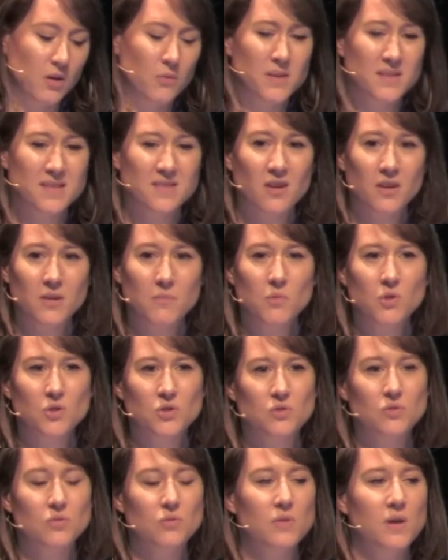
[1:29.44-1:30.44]
OSI
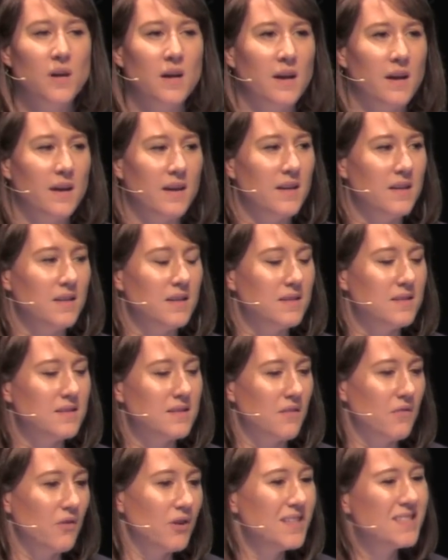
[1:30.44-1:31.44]
model
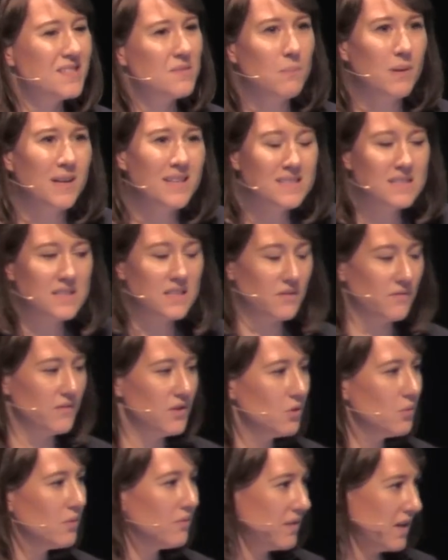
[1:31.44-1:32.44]
is a very simplistic
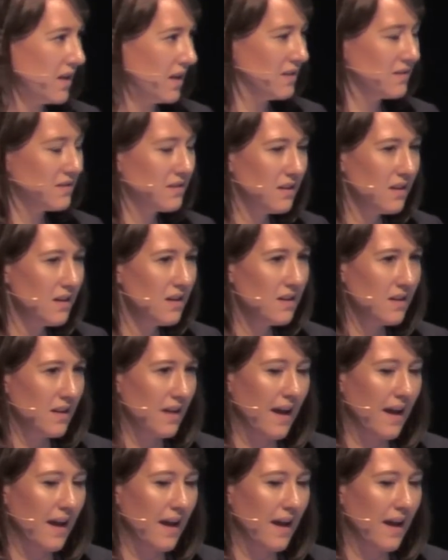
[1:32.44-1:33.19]
view of the internet.